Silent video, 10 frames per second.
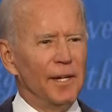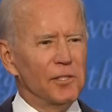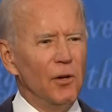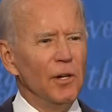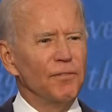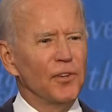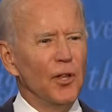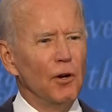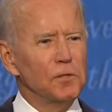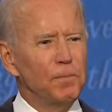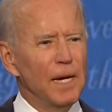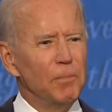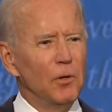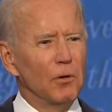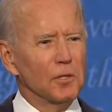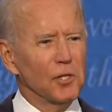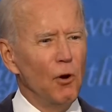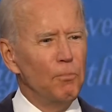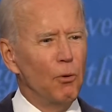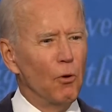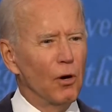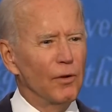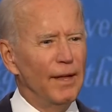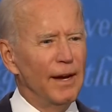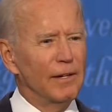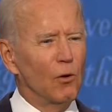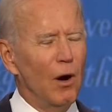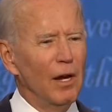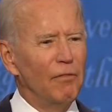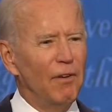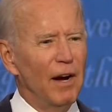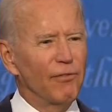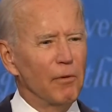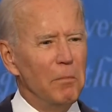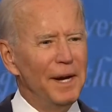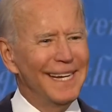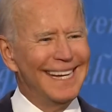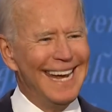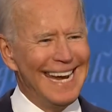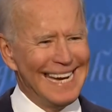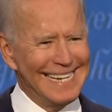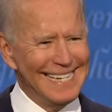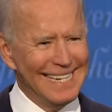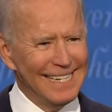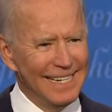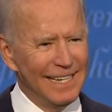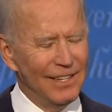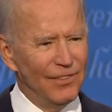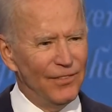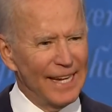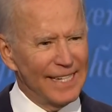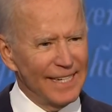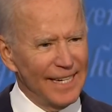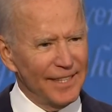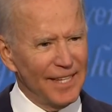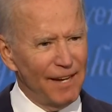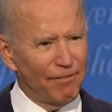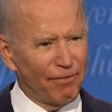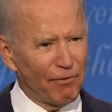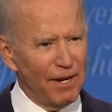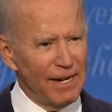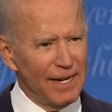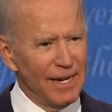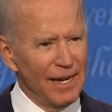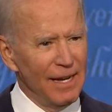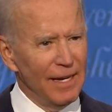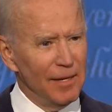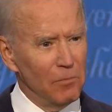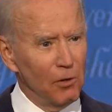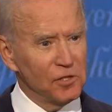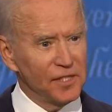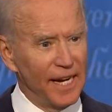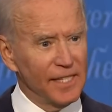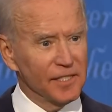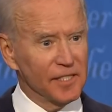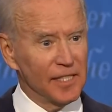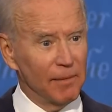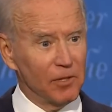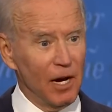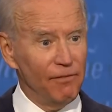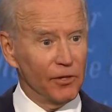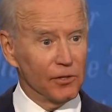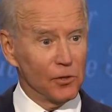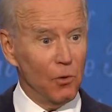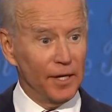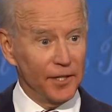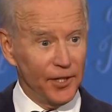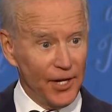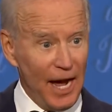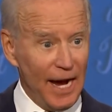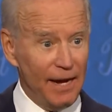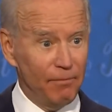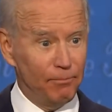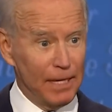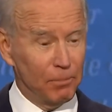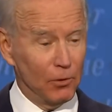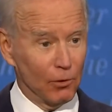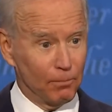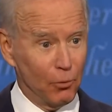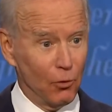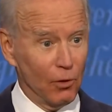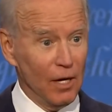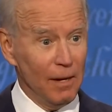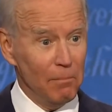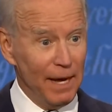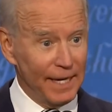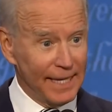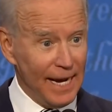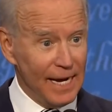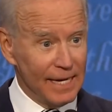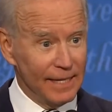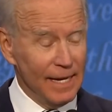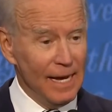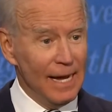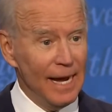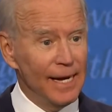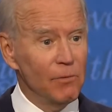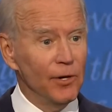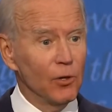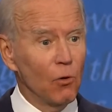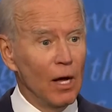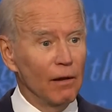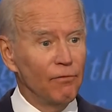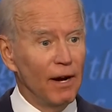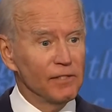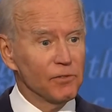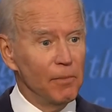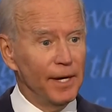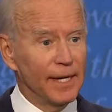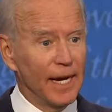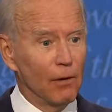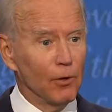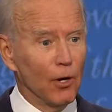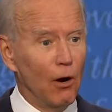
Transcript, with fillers: It's only that. for those people who are so poor they qualify for Medicaid. They can get that free in most states, except governors who want to deny people who are poor Medicaid. Anyone who qualifies for Medicare would